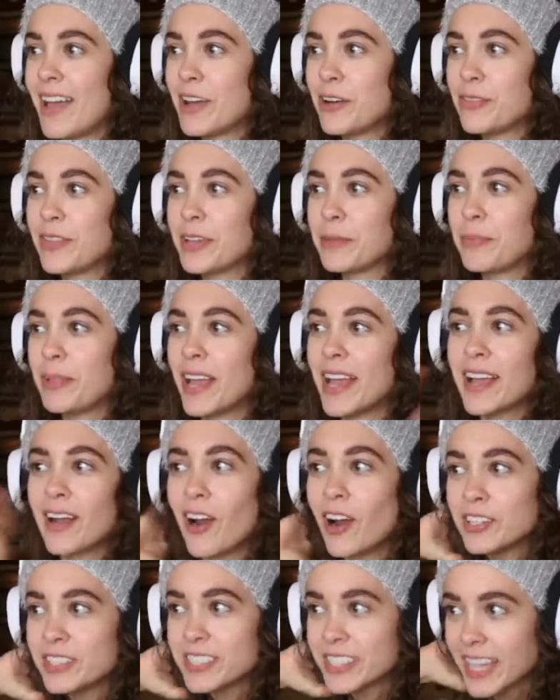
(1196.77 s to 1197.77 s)
I don't think playing
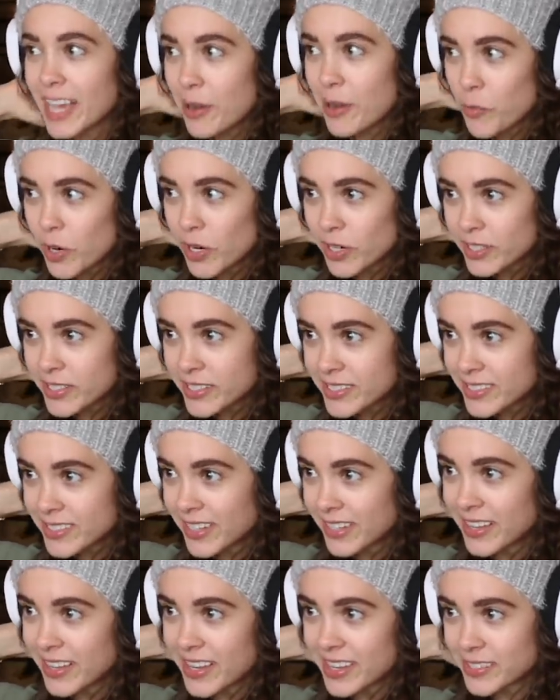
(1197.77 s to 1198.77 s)
hard to get works
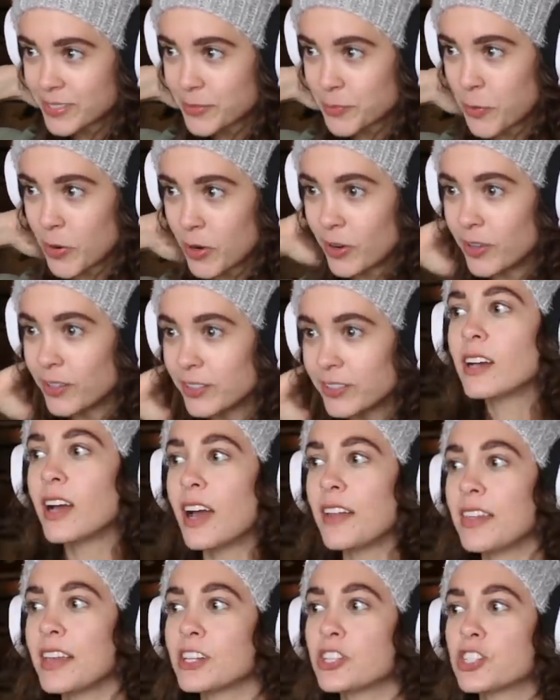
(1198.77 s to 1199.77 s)
in this world.
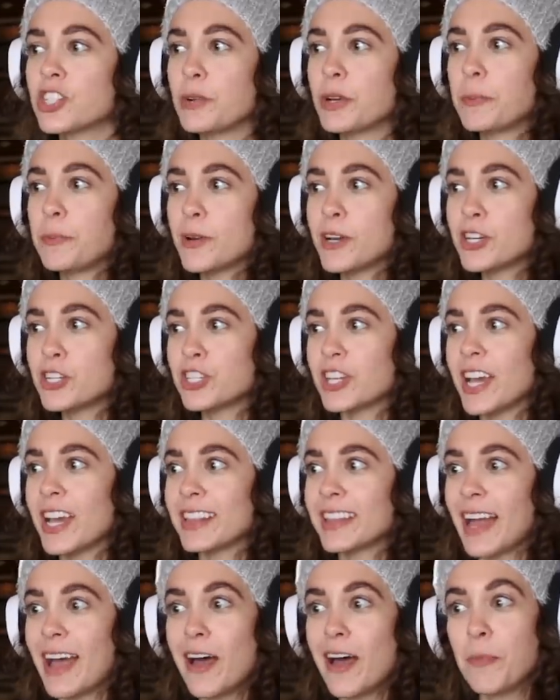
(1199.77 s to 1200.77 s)
I think she would appreciate
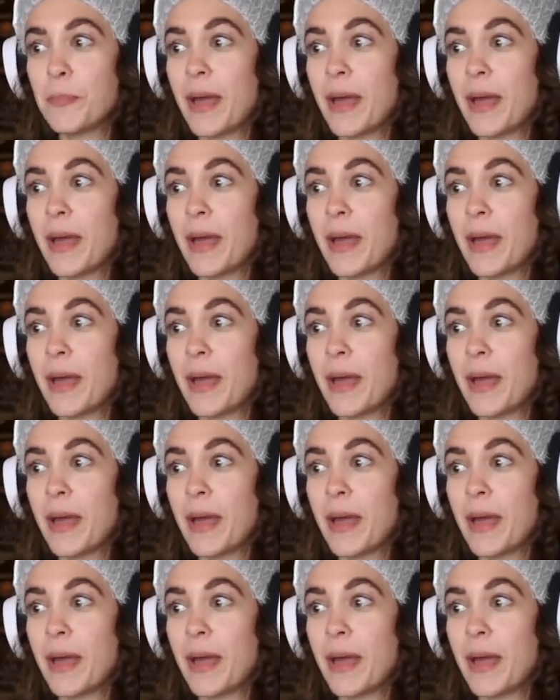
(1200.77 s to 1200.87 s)
the help,